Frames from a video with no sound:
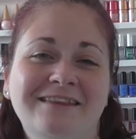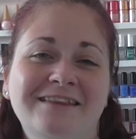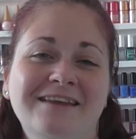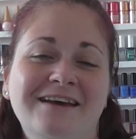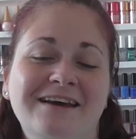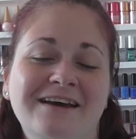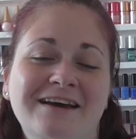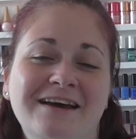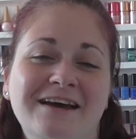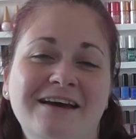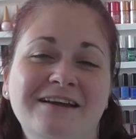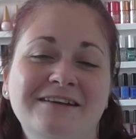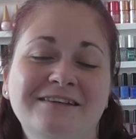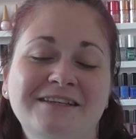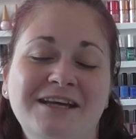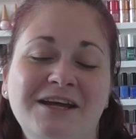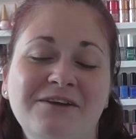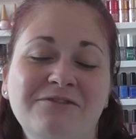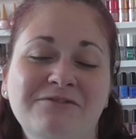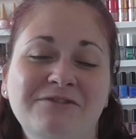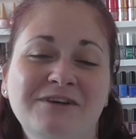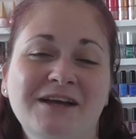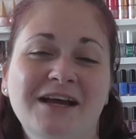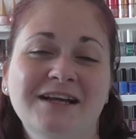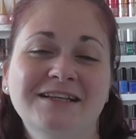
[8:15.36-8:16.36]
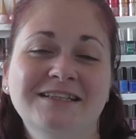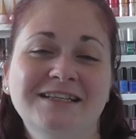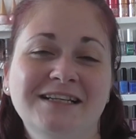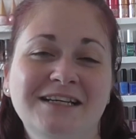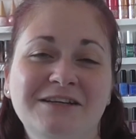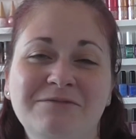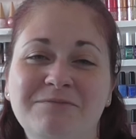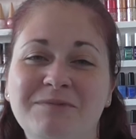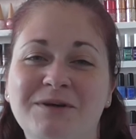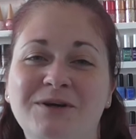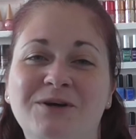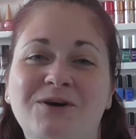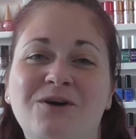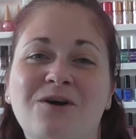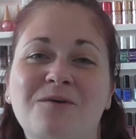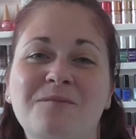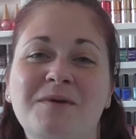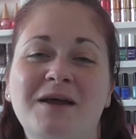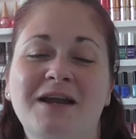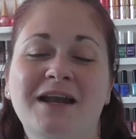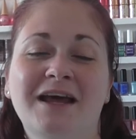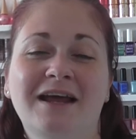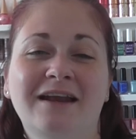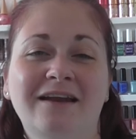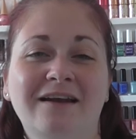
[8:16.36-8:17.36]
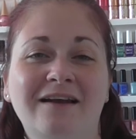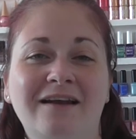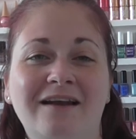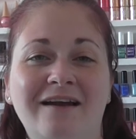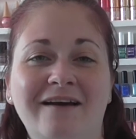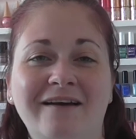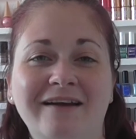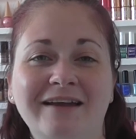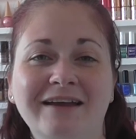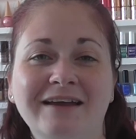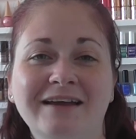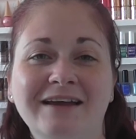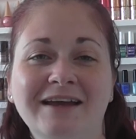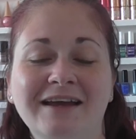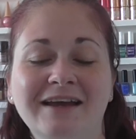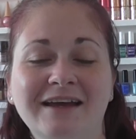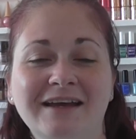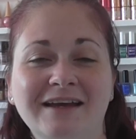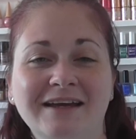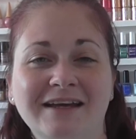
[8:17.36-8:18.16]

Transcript: Don't forget to leave me a comment and a like.